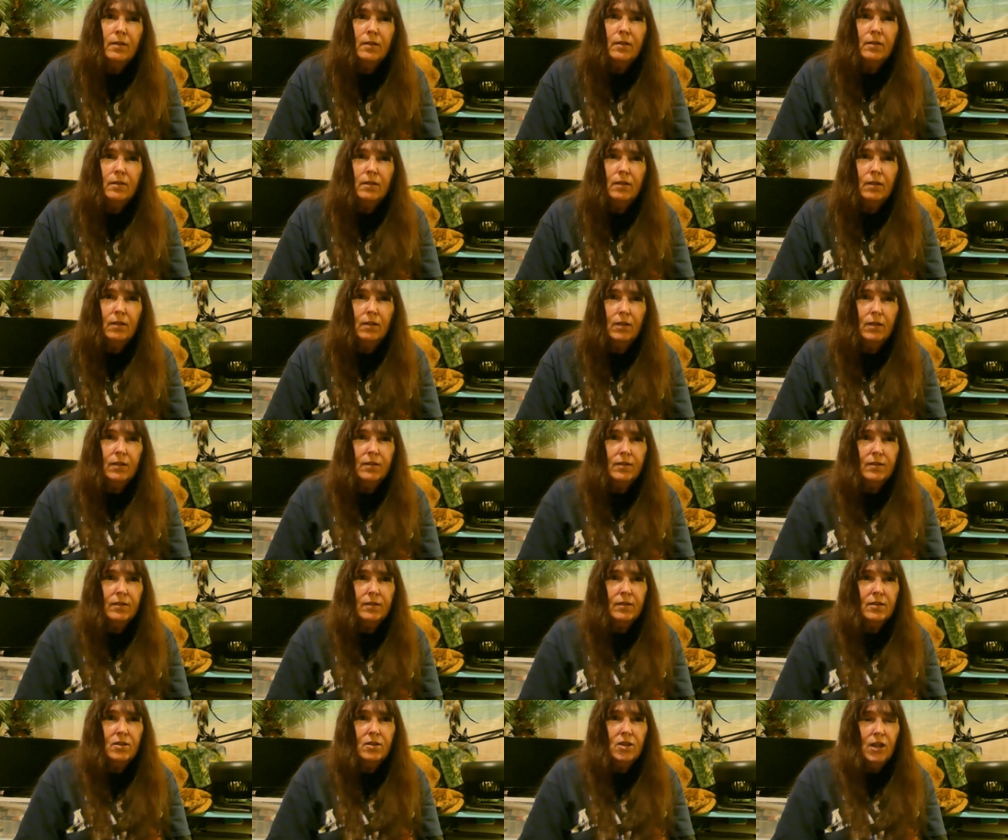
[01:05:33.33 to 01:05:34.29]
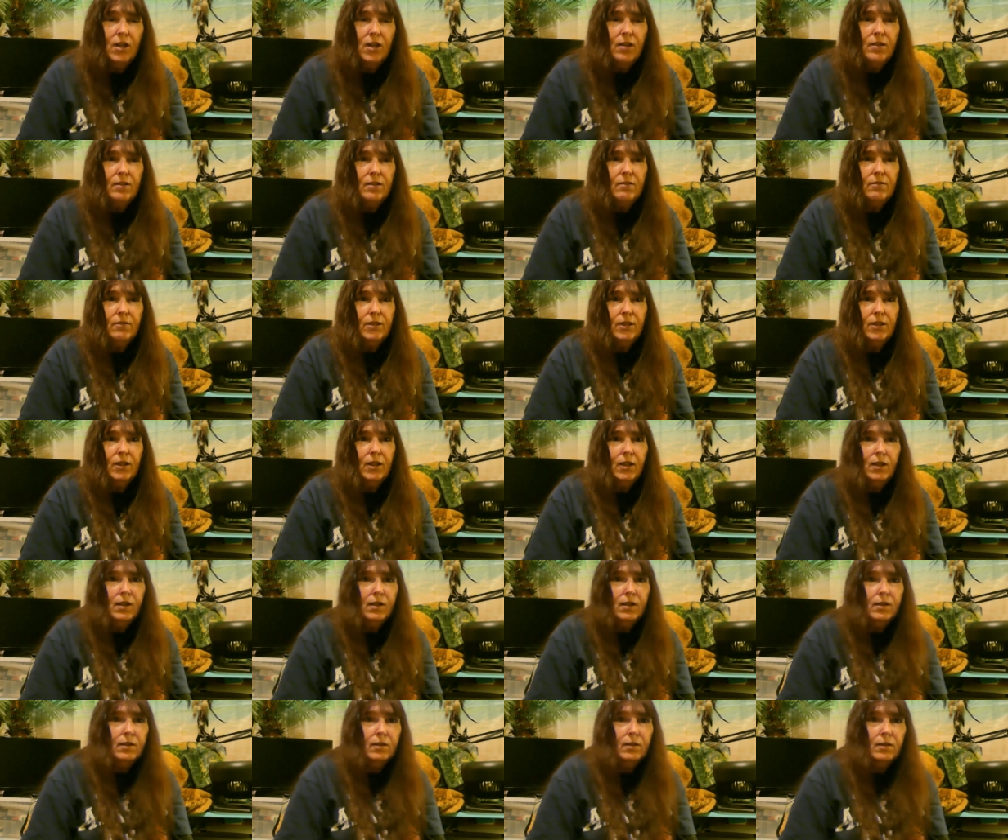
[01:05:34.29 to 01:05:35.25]
there is a chance of getting
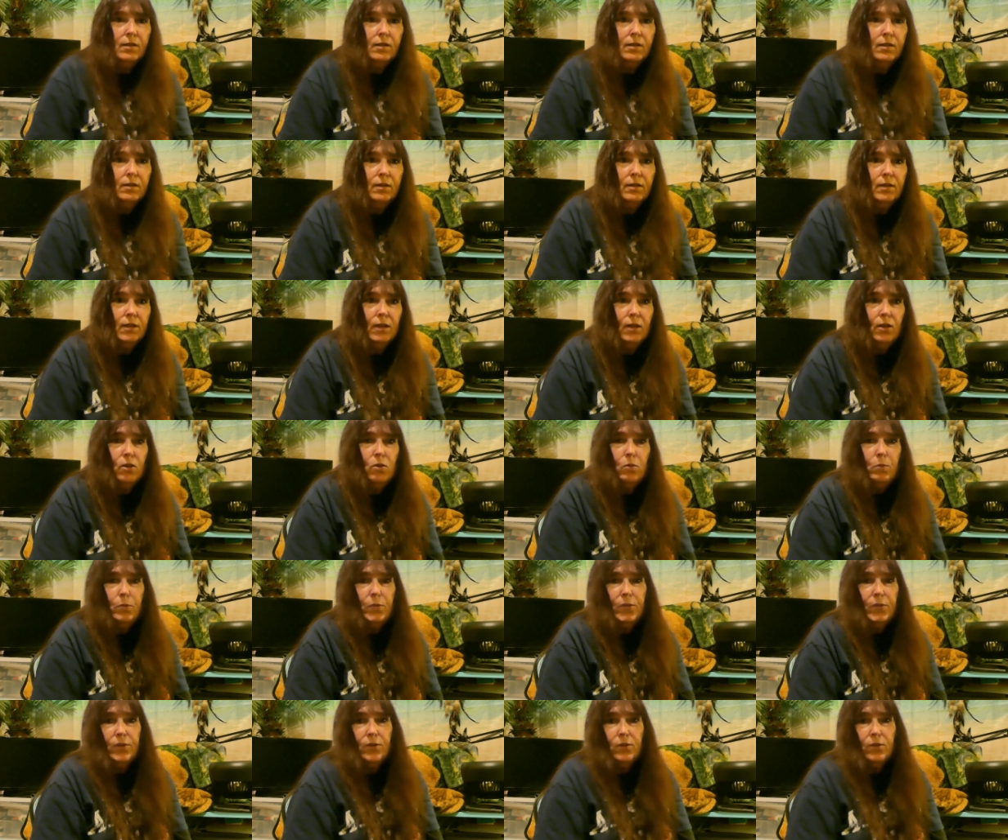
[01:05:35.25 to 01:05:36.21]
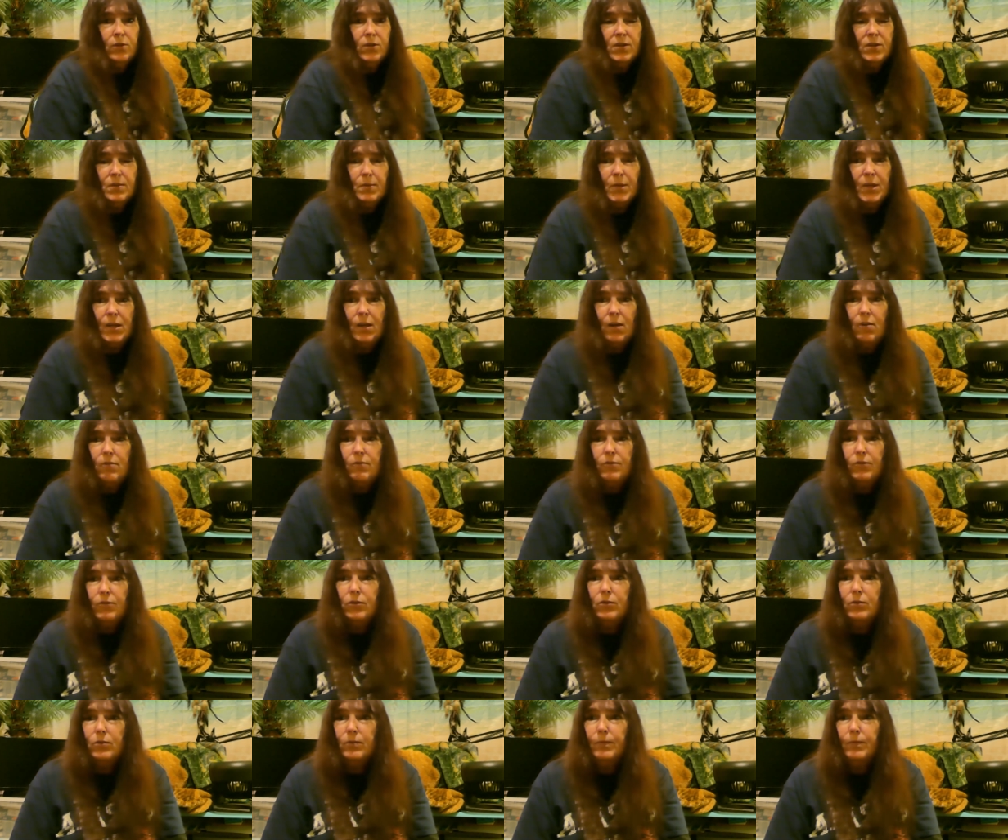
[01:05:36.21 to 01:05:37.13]
in kelp, so just be careful.